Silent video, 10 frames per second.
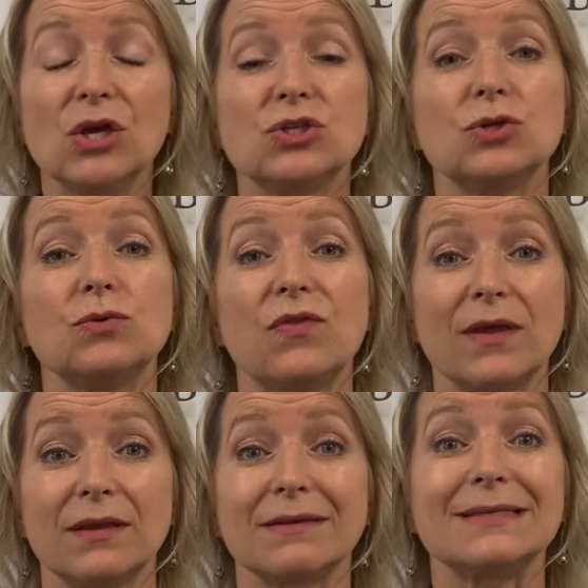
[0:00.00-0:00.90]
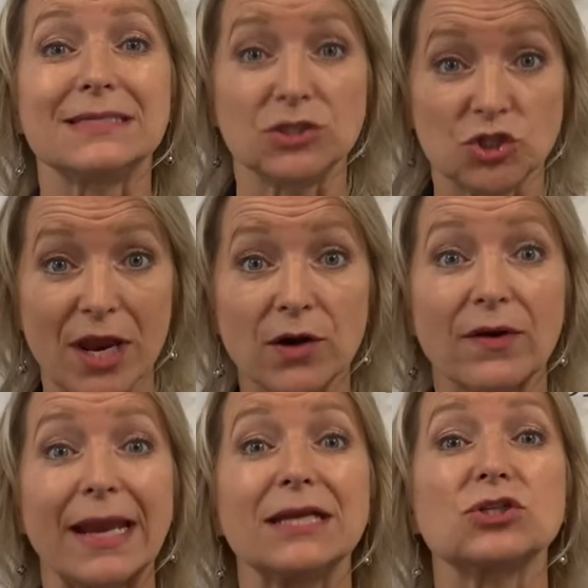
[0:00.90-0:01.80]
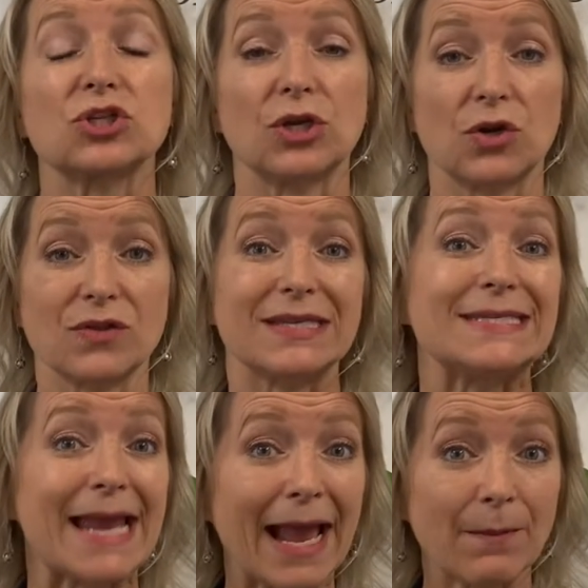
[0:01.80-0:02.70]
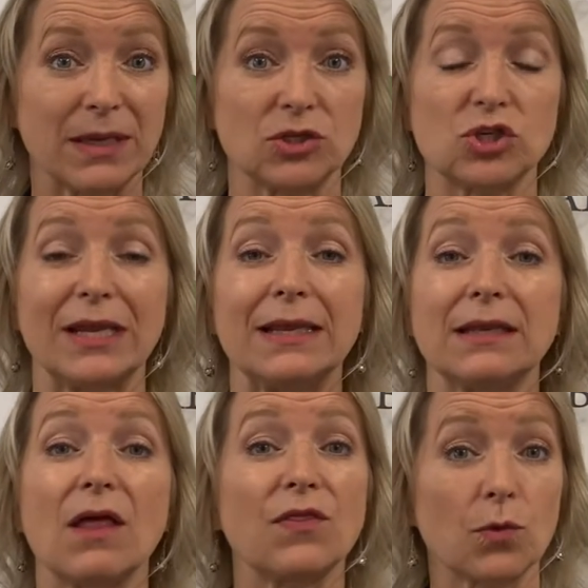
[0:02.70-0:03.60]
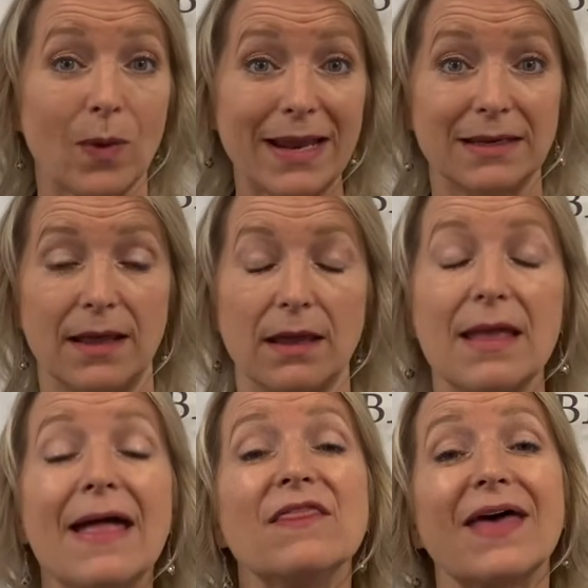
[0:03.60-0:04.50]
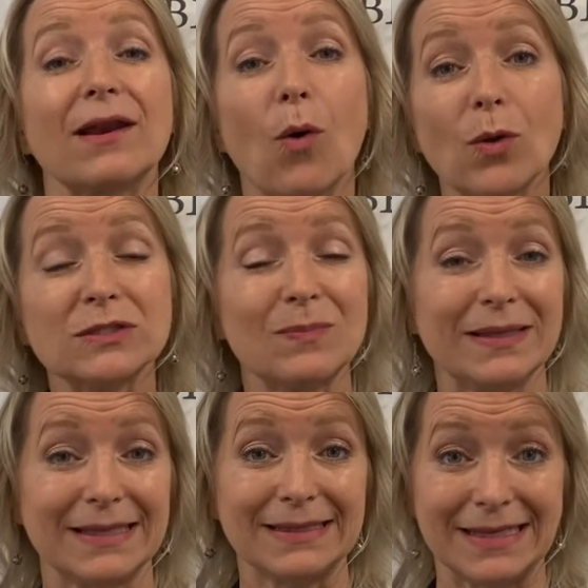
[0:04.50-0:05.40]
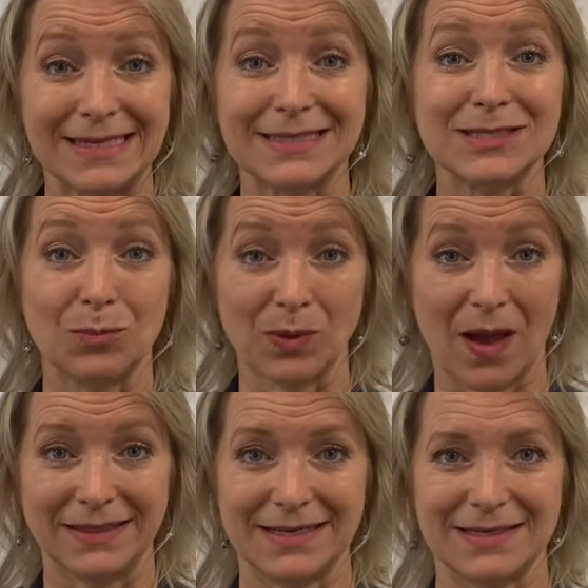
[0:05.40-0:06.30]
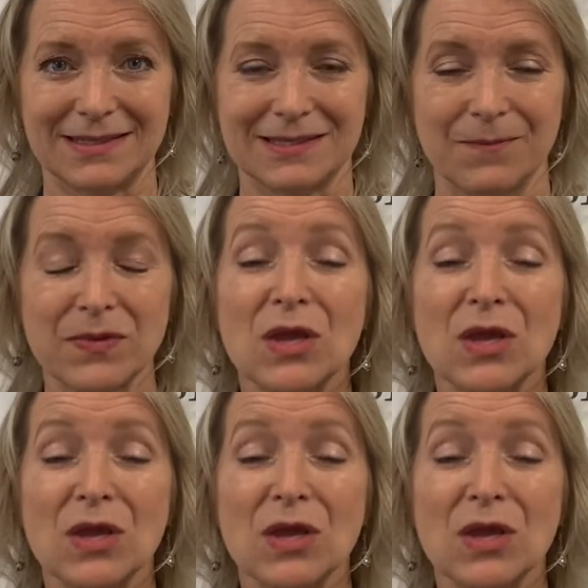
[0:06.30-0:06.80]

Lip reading: to the degeneration or the damage in the retina that ultimately leads to blindness.